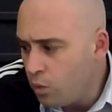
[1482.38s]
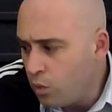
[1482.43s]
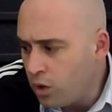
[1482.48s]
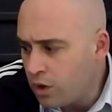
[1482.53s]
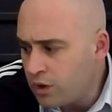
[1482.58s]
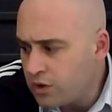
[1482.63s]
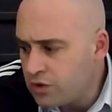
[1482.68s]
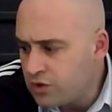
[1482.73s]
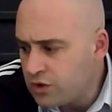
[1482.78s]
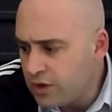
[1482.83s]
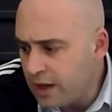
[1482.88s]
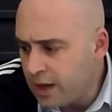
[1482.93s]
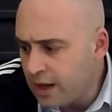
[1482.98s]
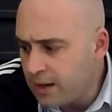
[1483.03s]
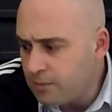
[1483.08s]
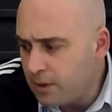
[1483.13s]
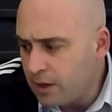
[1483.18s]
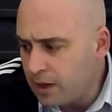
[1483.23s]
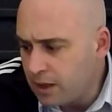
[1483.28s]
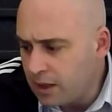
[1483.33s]
was
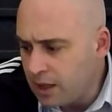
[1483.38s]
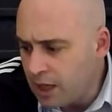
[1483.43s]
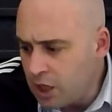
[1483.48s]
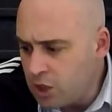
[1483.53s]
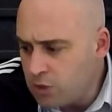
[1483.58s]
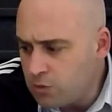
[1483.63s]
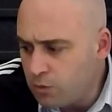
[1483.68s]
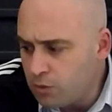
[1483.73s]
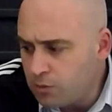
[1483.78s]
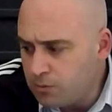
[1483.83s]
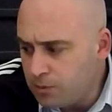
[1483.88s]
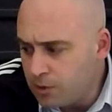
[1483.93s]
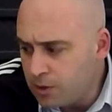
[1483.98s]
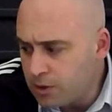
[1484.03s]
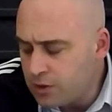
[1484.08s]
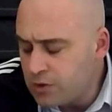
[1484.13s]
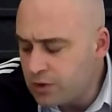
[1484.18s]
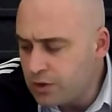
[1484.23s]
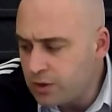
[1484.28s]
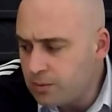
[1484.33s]
that my engagement with
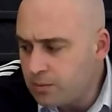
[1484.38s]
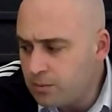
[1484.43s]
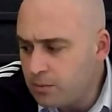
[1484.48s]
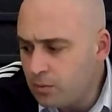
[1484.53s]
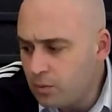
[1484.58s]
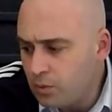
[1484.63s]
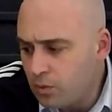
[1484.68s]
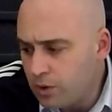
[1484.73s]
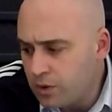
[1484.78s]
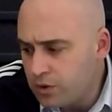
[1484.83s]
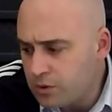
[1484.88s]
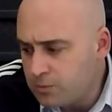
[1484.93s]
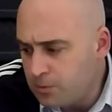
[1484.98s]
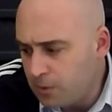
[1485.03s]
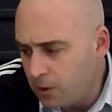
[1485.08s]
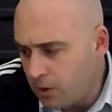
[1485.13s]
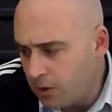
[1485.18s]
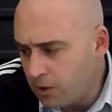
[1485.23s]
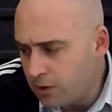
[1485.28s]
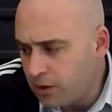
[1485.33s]
Buddhism was
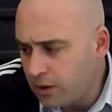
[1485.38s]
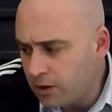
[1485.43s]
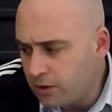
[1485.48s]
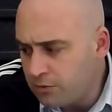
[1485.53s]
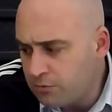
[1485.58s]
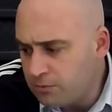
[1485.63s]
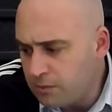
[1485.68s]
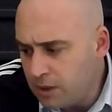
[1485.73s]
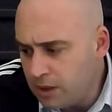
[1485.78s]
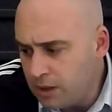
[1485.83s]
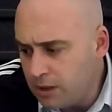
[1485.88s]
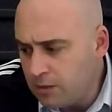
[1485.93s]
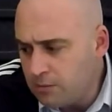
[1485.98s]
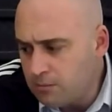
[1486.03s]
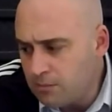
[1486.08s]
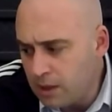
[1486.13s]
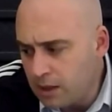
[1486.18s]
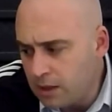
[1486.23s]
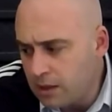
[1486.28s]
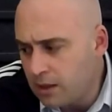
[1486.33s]
part of me
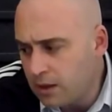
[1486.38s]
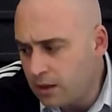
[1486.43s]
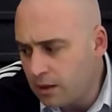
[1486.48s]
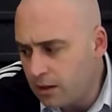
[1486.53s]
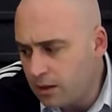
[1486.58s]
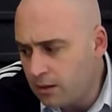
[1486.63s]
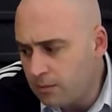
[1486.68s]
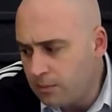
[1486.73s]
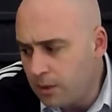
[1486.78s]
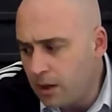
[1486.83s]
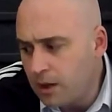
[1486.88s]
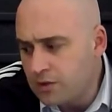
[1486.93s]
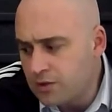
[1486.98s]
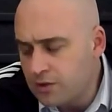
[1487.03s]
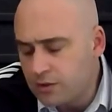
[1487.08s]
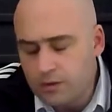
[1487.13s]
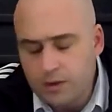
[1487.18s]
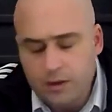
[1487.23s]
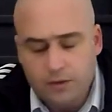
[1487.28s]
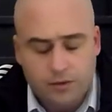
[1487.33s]
making a
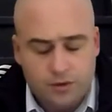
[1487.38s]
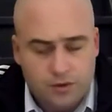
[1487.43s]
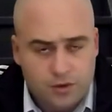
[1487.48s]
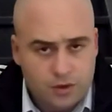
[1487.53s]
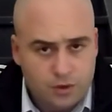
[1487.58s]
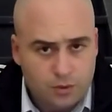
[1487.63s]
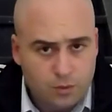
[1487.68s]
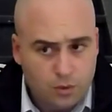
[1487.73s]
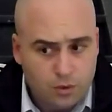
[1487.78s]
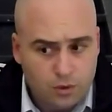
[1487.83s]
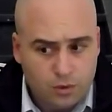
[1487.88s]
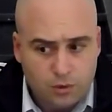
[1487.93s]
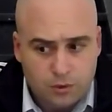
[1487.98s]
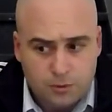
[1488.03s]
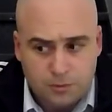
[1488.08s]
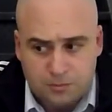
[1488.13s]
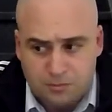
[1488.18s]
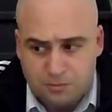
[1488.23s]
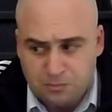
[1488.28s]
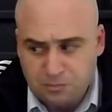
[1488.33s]
positive difference in the world.
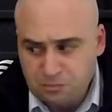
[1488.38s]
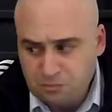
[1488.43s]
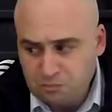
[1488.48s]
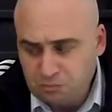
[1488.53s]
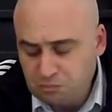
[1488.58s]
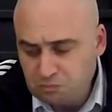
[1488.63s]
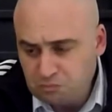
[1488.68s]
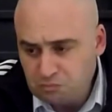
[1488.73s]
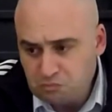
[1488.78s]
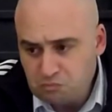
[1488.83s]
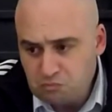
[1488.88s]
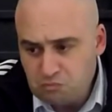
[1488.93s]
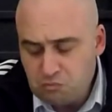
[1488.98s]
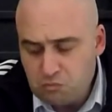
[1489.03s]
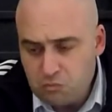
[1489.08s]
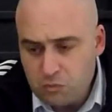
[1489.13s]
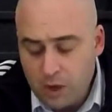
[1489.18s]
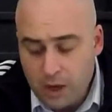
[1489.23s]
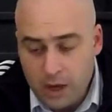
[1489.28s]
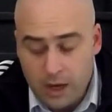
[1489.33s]

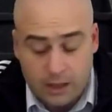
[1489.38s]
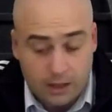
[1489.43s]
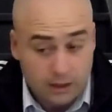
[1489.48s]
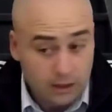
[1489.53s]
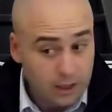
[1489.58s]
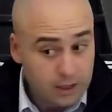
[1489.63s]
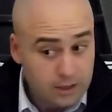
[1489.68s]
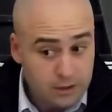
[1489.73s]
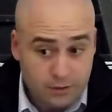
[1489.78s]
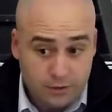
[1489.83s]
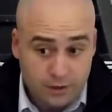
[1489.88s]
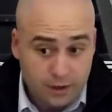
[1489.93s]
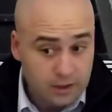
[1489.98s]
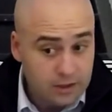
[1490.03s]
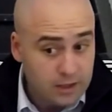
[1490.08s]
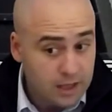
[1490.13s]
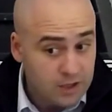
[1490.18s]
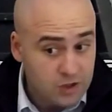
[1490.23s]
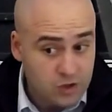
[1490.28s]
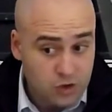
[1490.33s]
And I'd like to
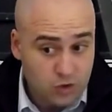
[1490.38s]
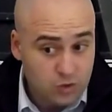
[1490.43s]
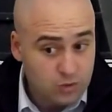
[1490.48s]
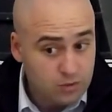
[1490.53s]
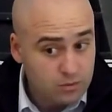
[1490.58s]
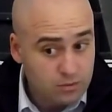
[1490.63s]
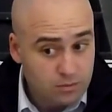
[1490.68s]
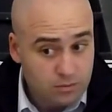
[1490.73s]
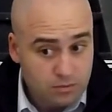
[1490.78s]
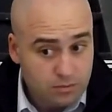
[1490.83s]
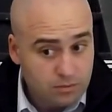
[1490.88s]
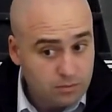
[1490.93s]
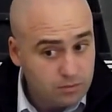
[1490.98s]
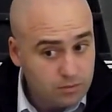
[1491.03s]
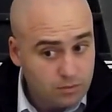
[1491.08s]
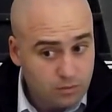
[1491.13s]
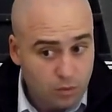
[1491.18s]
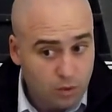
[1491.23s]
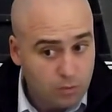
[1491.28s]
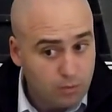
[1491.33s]
think that's
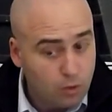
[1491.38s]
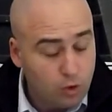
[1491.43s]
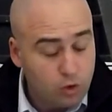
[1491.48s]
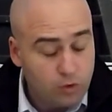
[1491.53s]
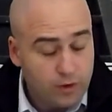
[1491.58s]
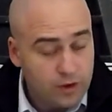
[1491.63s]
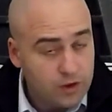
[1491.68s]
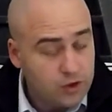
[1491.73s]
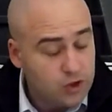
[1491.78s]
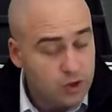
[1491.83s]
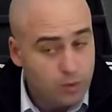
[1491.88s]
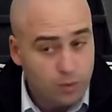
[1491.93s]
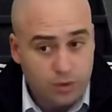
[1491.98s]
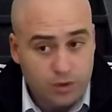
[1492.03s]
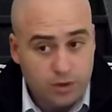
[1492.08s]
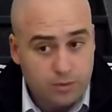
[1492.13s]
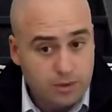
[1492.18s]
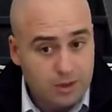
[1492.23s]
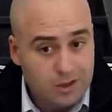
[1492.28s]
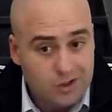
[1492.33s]
what motivates
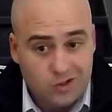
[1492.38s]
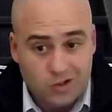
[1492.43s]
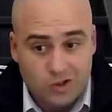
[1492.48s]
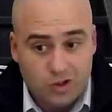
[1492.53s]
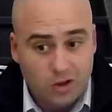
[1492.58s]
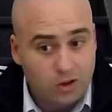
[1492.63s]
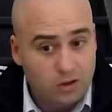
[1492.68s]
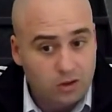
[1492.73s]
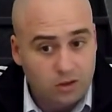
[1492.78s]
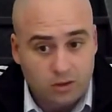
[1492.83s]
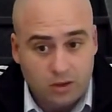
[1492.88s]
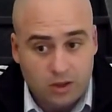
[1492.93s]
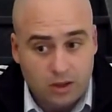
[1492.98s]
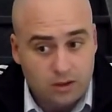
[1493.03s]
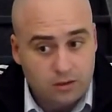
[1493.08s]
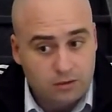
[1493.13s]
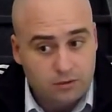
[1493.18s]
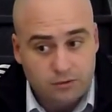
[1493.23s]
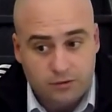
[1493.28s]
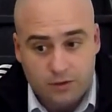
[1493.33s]
someone to be a scholar
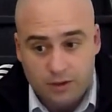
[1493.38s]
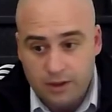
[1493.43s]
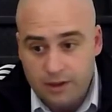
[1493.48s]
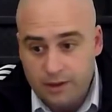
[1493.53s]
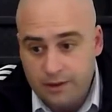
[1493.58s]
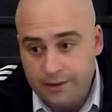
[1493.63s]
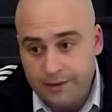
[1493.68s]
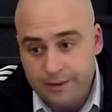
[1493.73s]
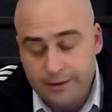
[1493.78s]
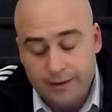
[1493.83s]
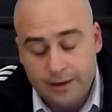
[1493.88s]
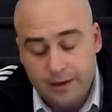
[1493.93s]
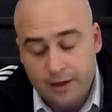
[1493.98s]
of uh,